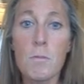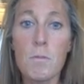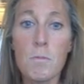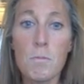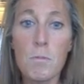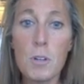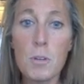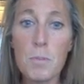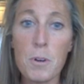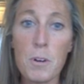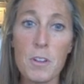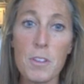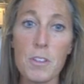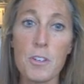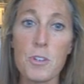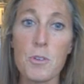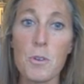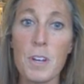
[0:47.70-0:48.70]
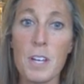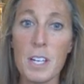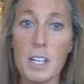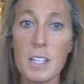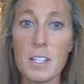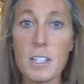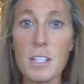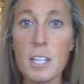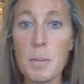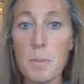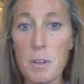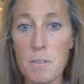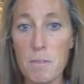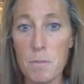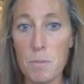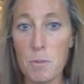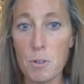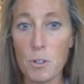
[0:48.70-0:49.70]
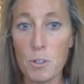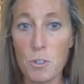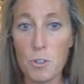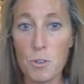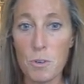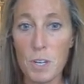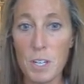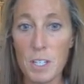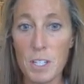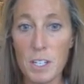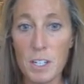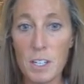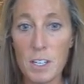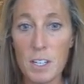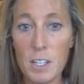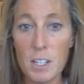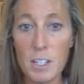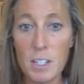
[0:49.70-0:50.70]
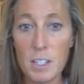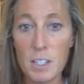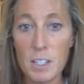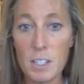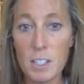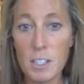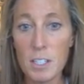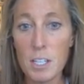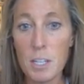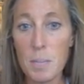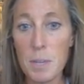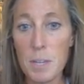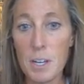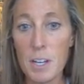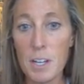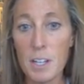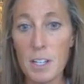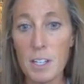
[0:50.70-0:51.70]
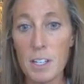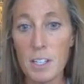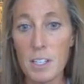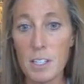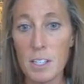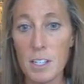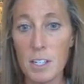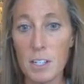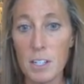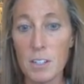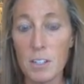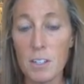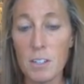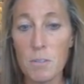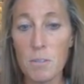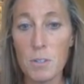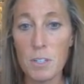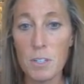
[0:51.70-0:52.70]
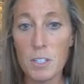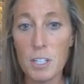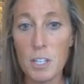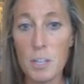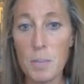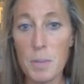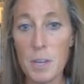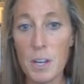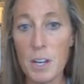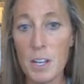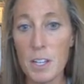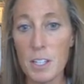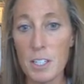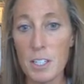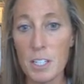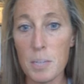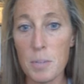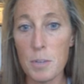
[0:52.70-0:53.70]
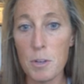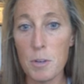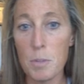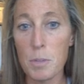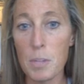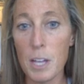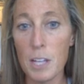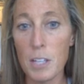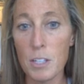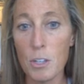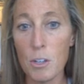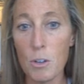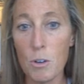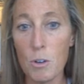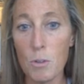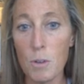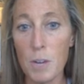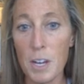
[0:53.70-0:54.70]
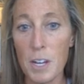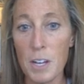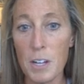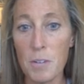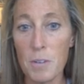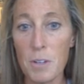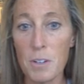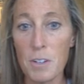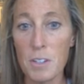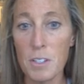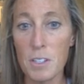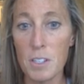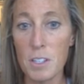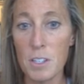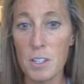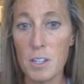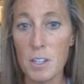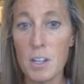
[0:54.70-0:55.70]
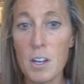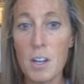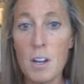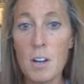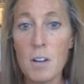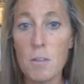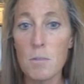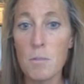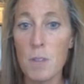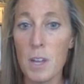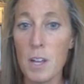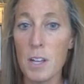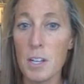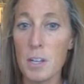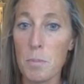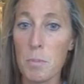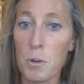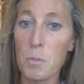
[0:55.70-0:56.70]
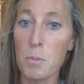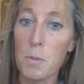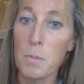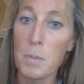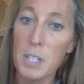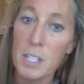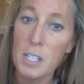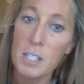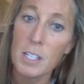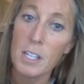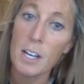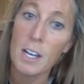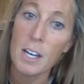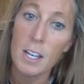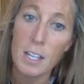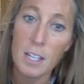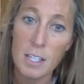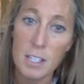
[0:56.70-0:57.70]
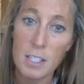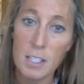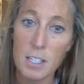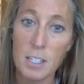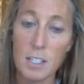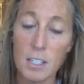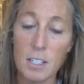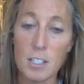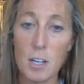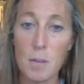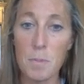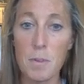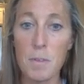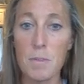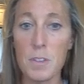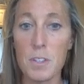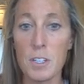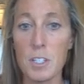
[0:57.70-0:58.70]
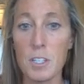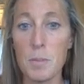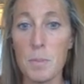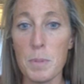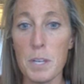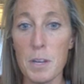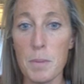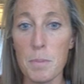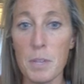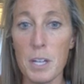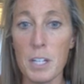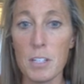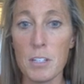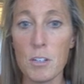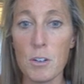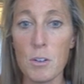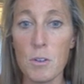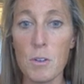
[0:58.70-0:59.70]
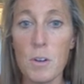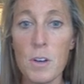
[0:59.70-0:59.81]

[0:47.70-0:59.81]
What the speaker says: One part of the joint is the tibiofemoral joint. The tibia is here, where the tibia and the tibial plateau, right here where you can see the red and purple menisci sitting on top of the tibia plateau.